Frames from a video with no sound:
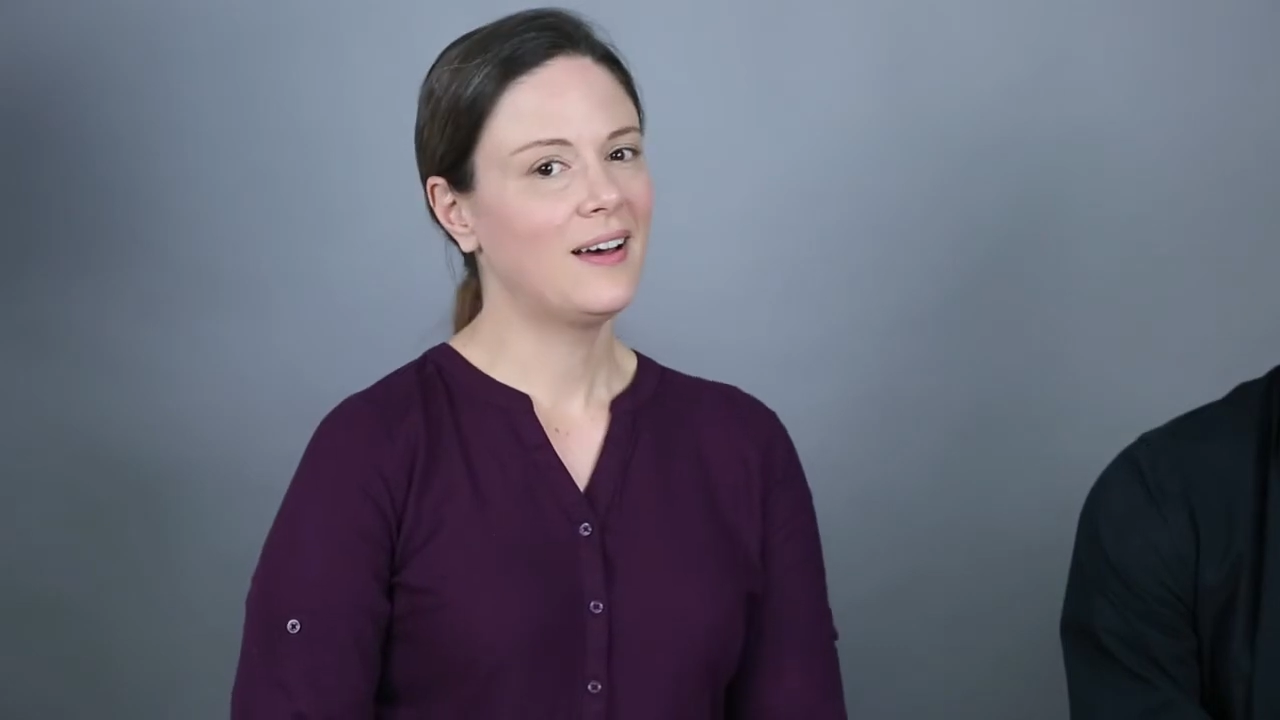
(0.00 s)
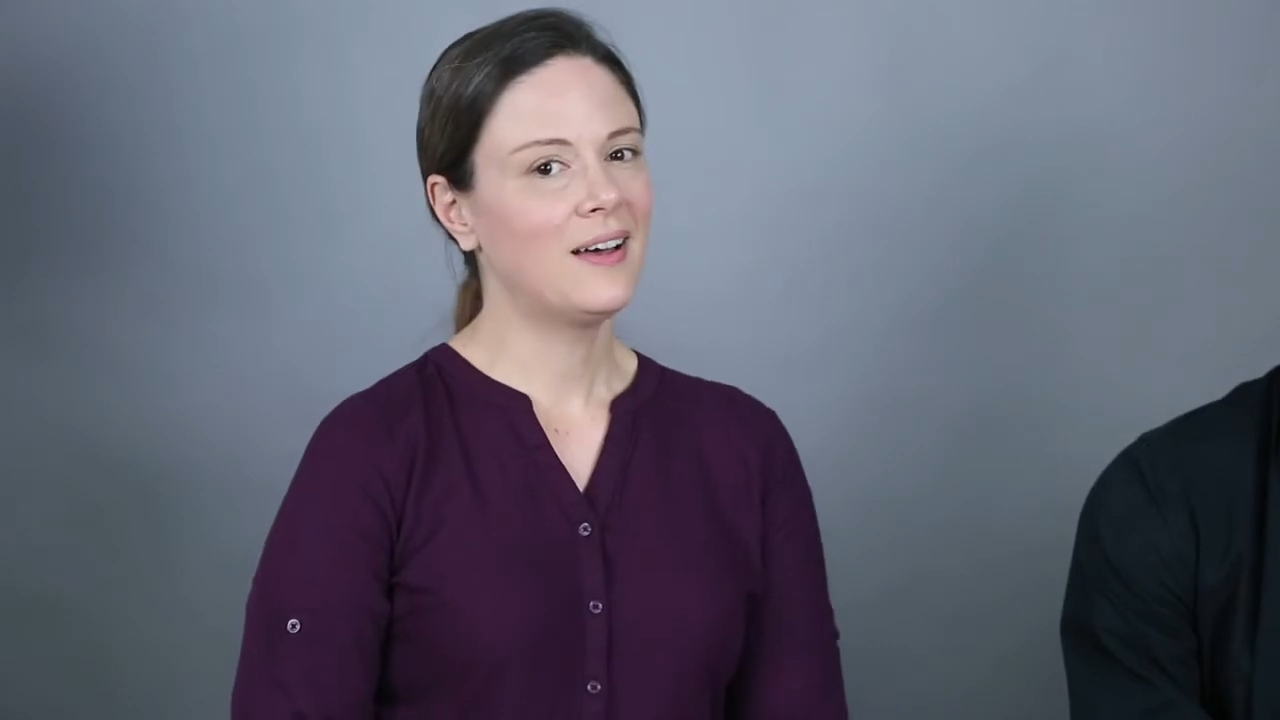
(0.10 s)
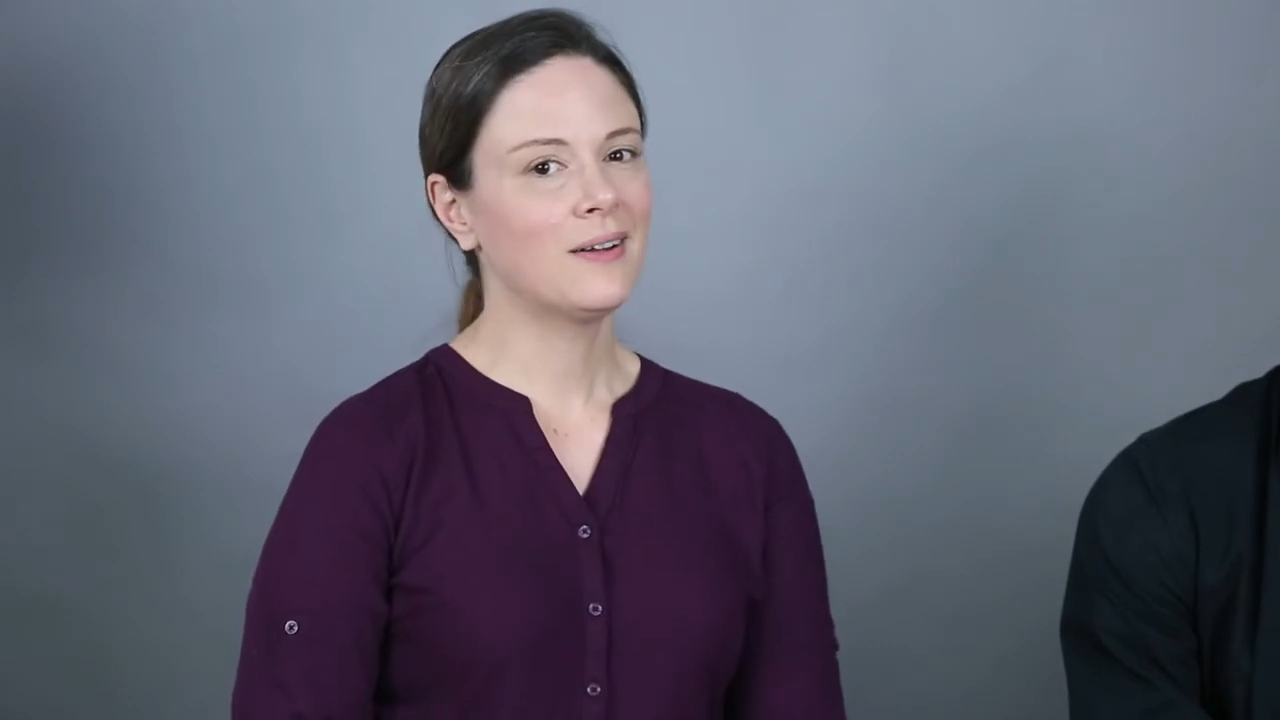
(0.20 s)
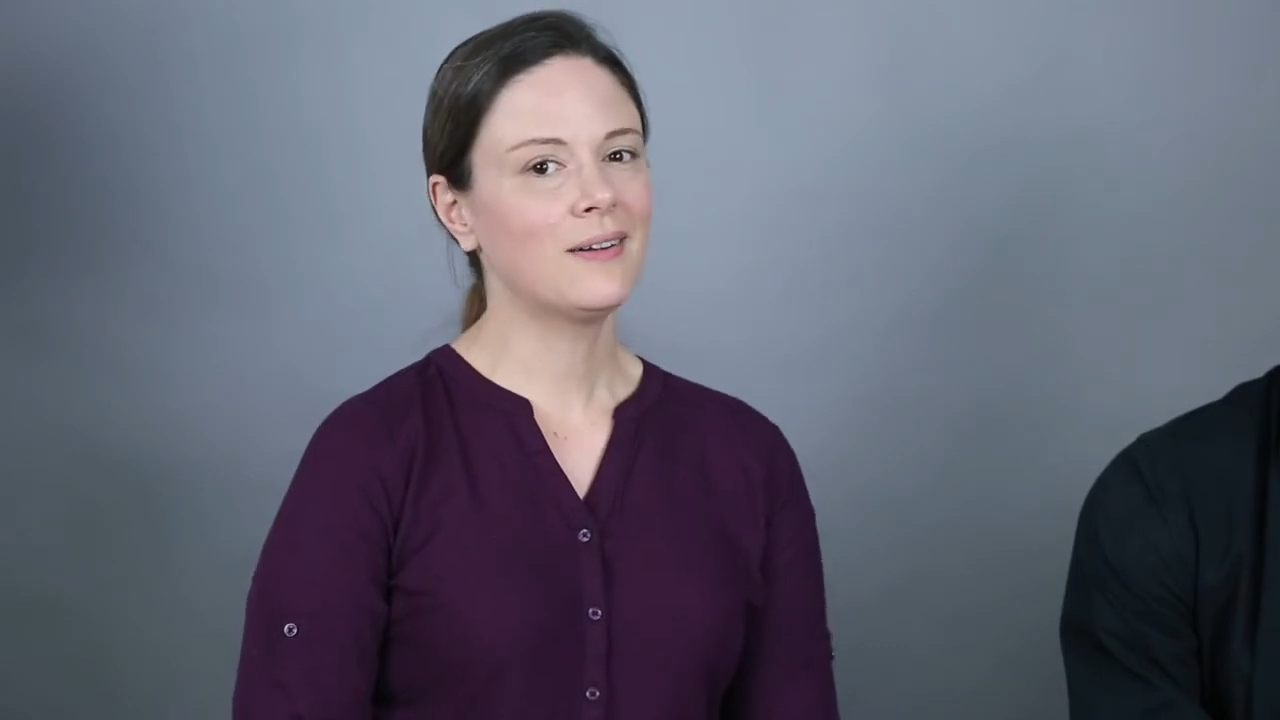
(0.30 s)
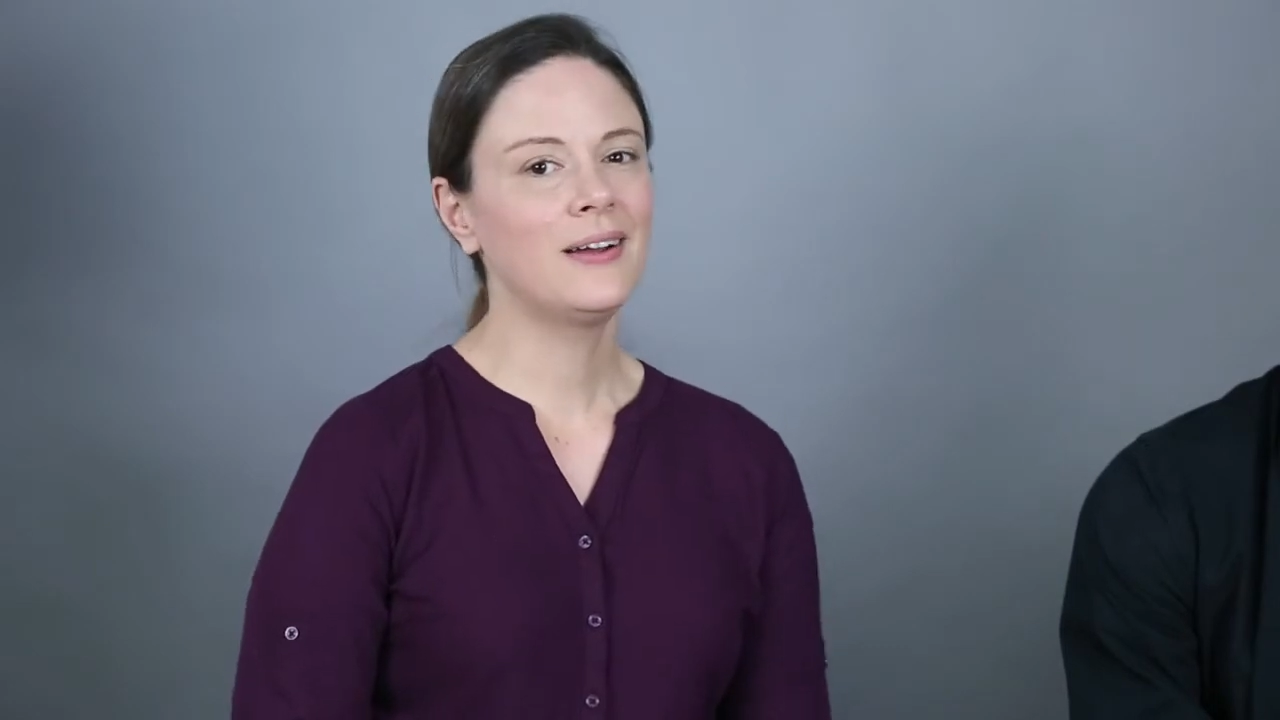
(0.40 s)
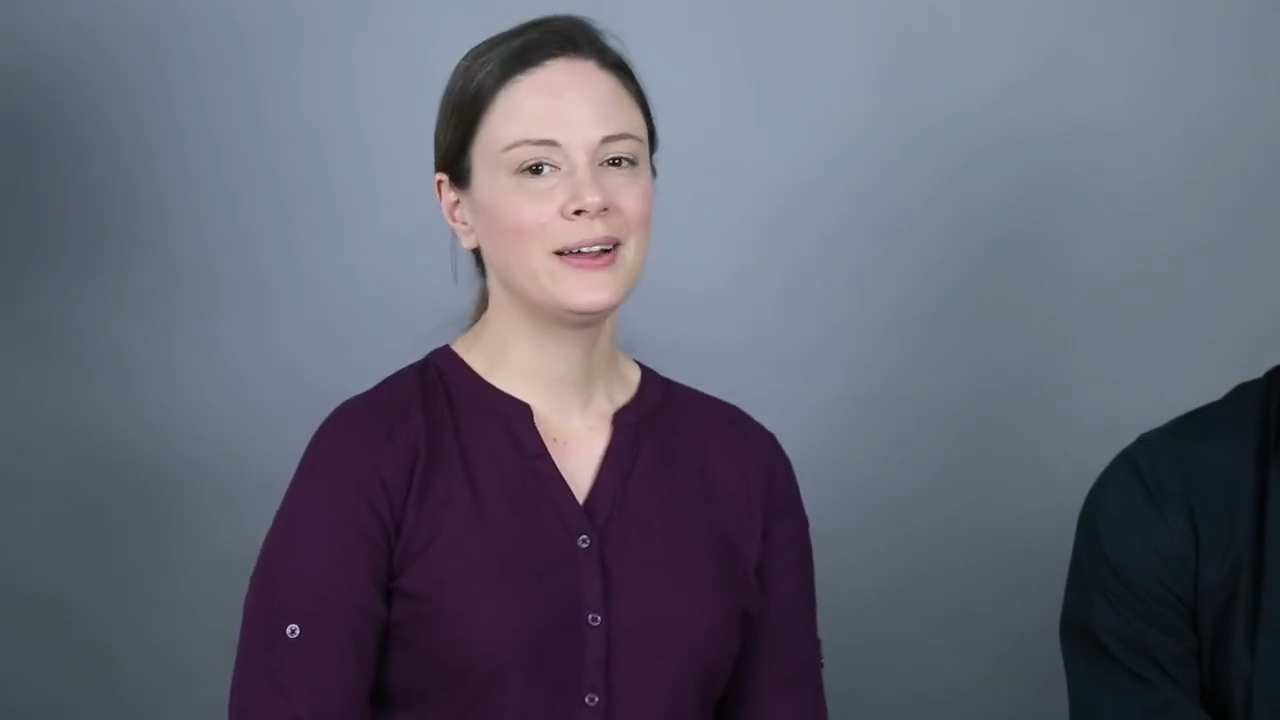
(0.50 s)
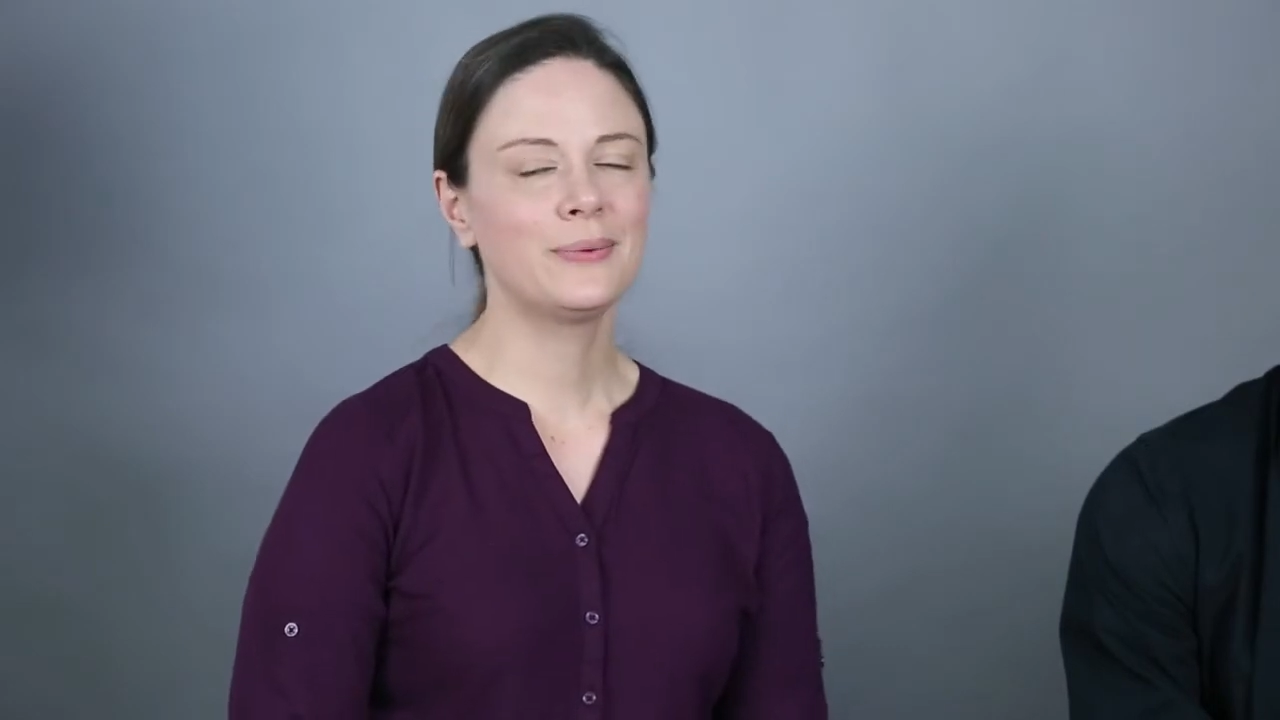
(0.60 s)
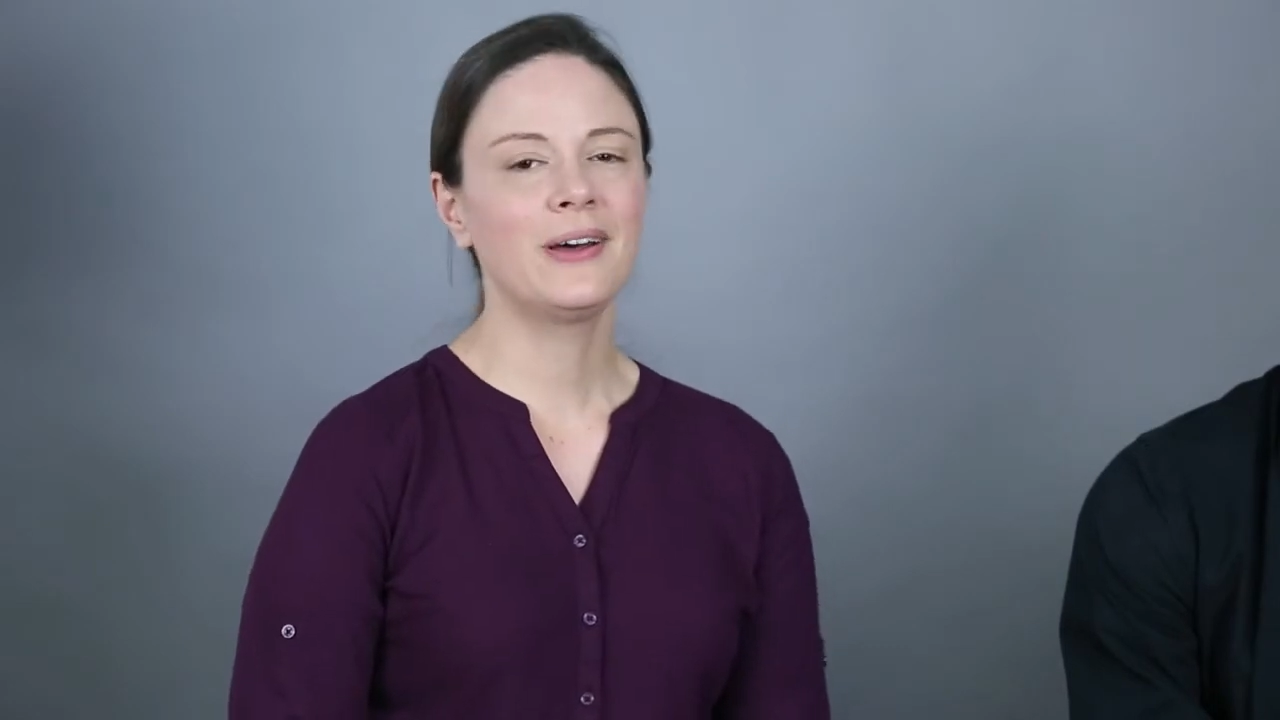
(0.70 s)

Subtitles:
All right,